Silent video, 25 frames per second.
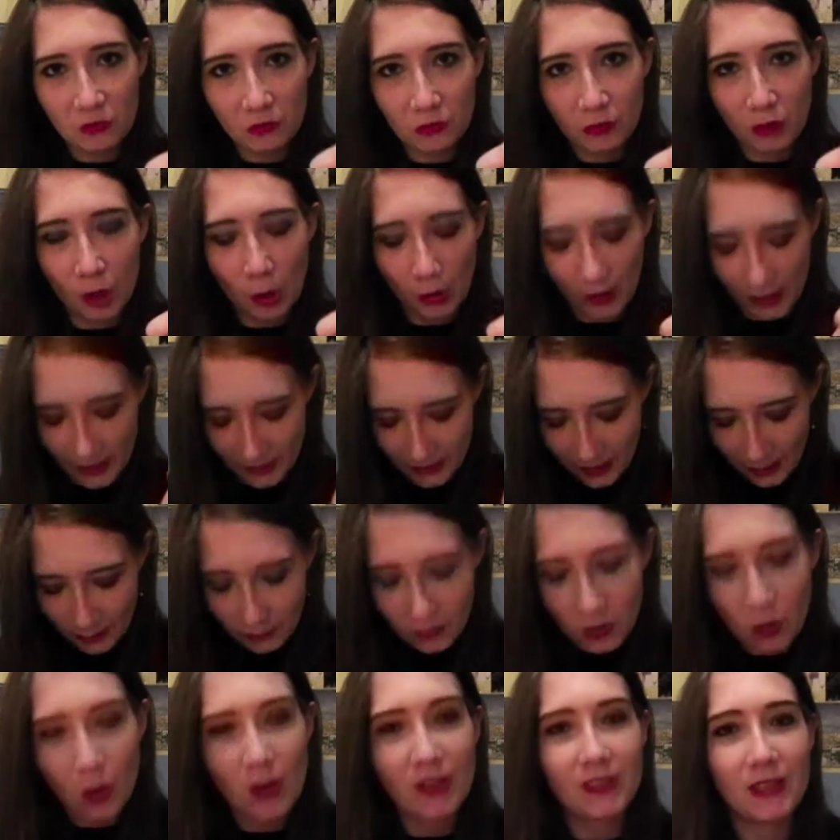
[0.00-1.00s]
progress. I'm
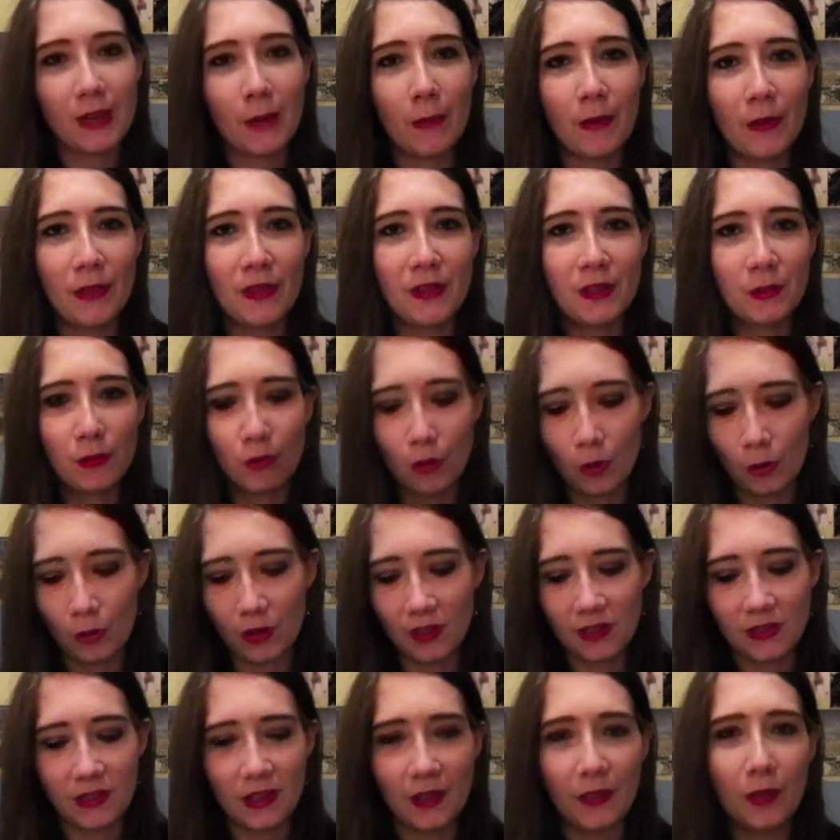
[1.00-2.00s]
so excited about this
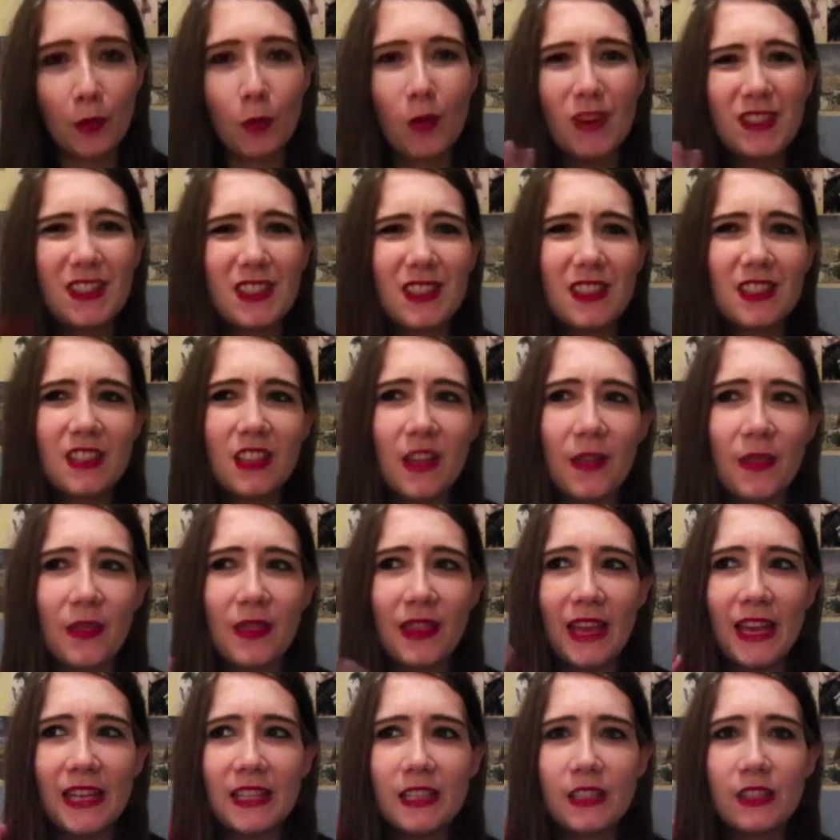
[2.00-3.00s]
progress. Like, the rest is not
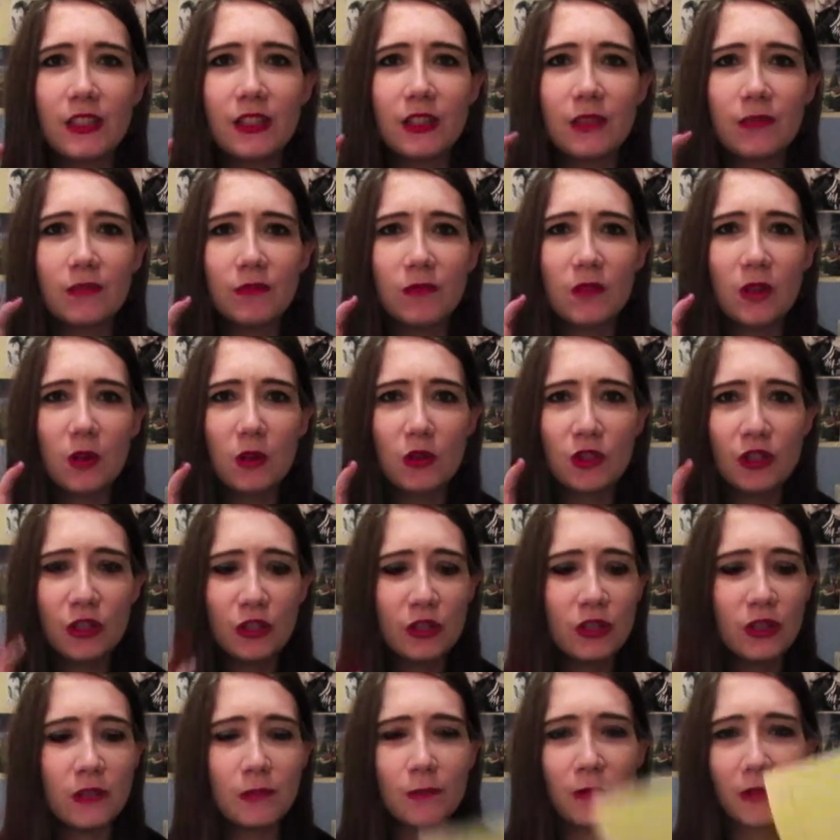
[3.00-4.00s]
that
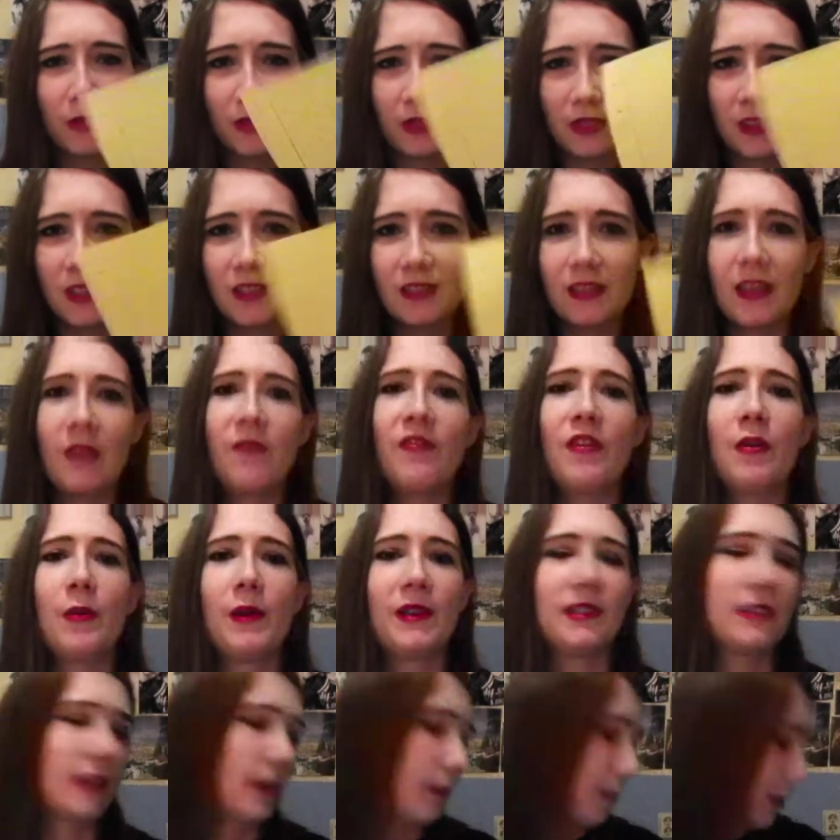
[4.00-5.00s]
good, but this I'm very
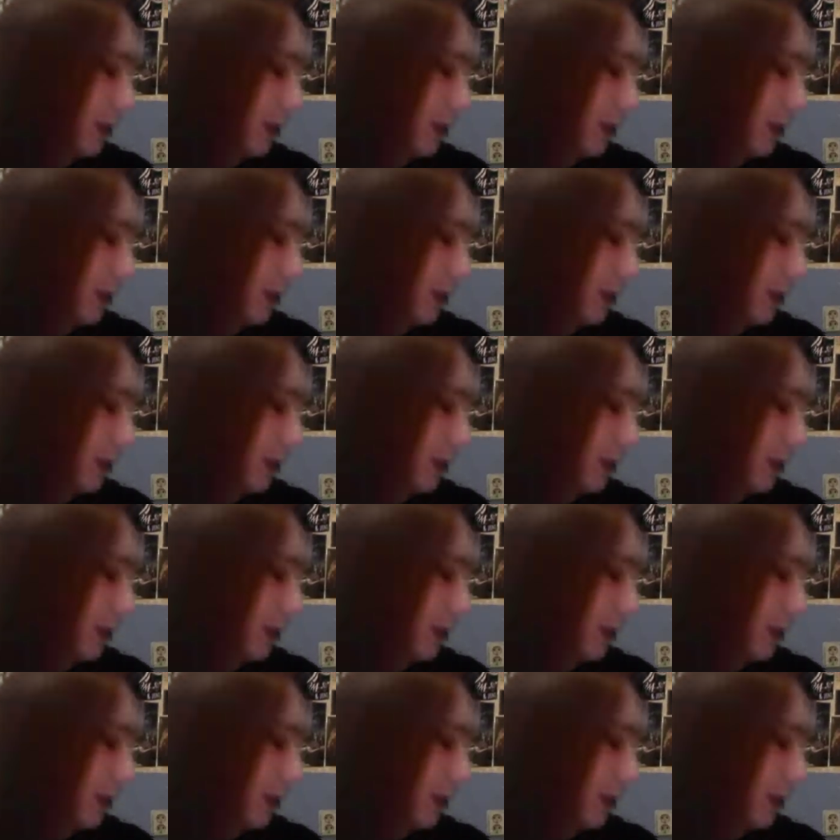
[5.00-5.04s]
excited